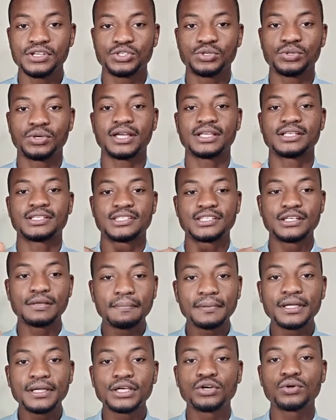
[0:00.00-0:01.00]
you can
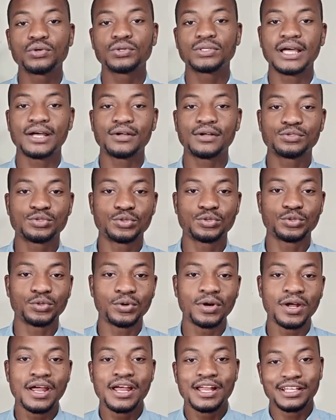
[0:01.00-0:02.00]
simply go down to
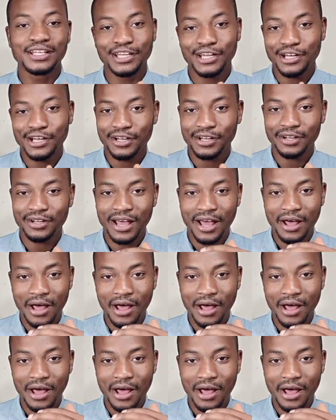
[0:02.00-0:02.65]
the